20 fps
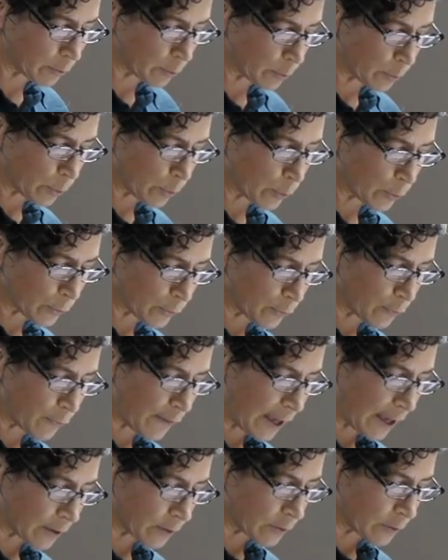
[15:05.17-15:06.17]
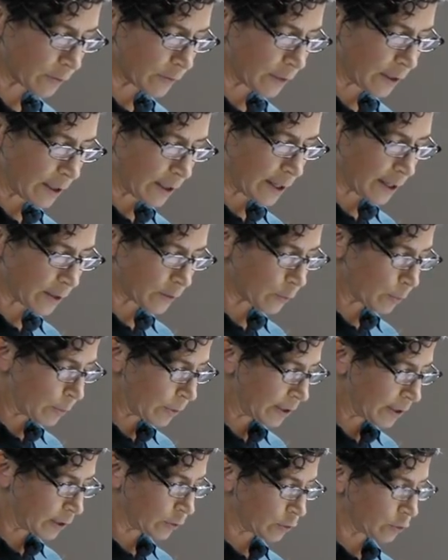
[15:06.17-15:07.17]
reports facts on the
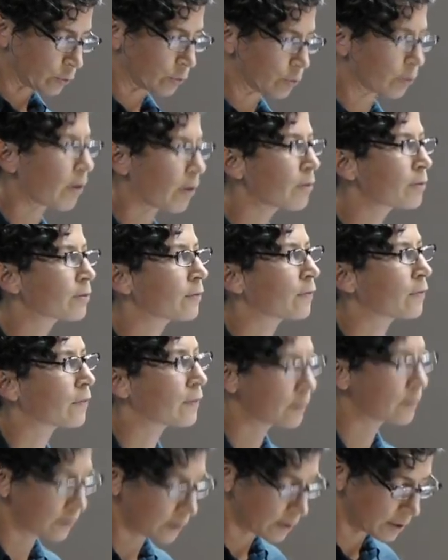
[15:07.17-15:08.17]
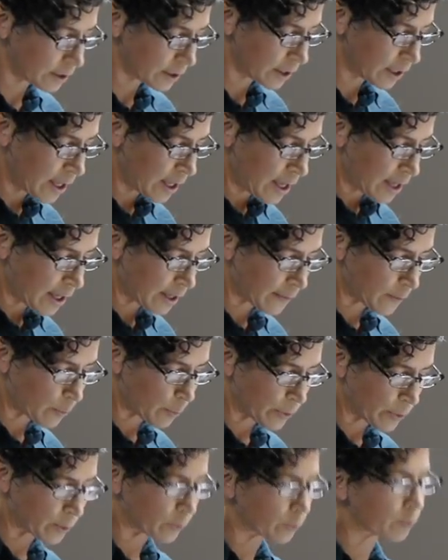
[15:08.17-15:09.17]
exponential growth of the city and the
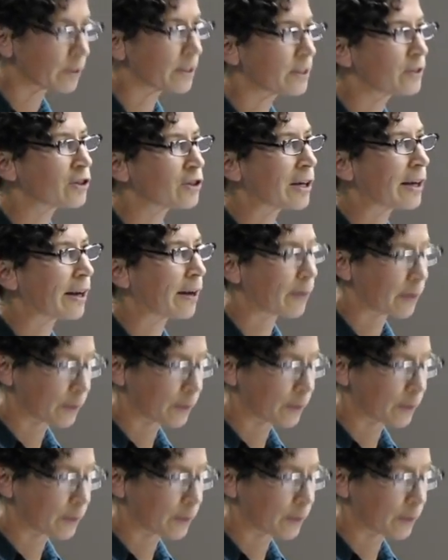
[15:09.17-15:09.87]
Peel region are